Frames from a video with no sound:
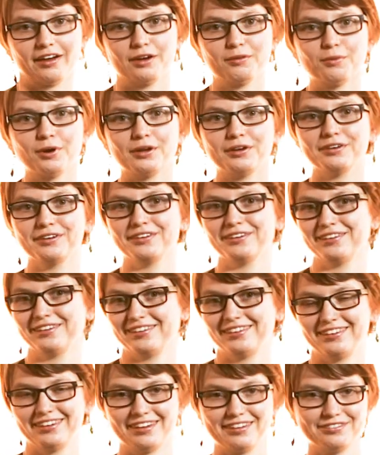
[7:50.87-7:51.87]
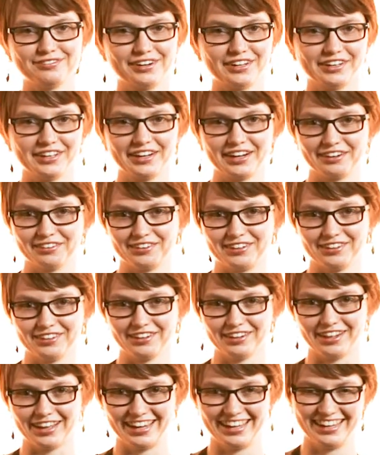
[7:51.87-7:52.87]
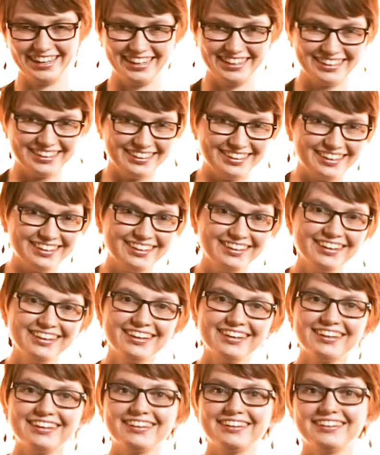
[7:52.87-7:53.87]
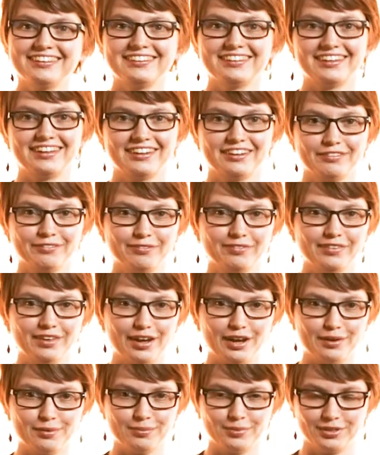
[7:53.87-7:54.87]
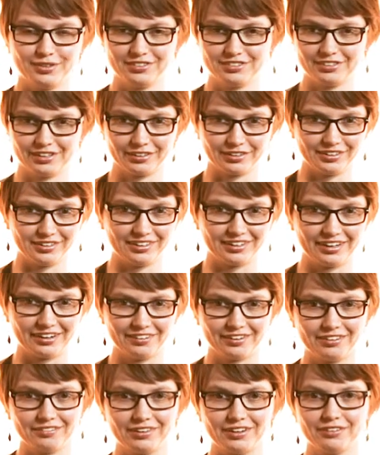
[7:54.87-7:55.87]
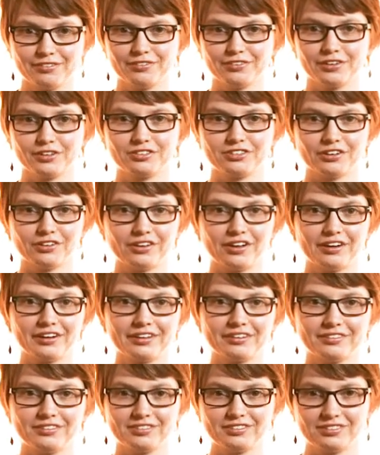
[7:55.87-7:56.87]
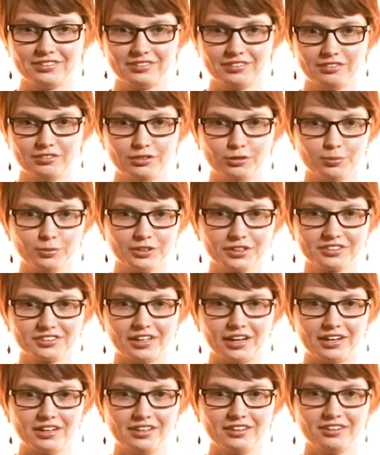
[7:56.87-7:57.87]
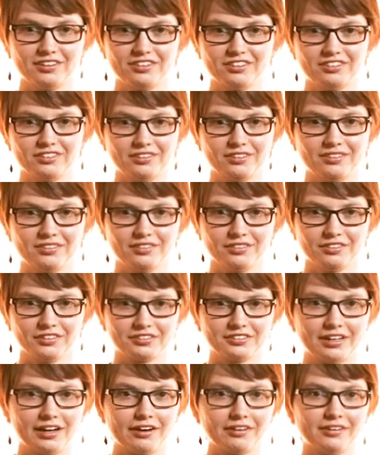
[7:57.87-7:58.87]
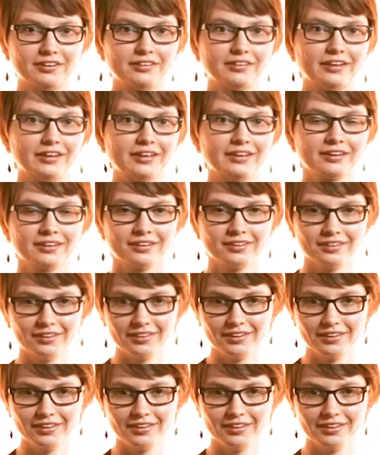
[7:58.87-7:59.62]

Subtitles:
I won. I finally got rid of the leg. Because I had been struggling to get rid of it for so long. It was super exciting to look down and like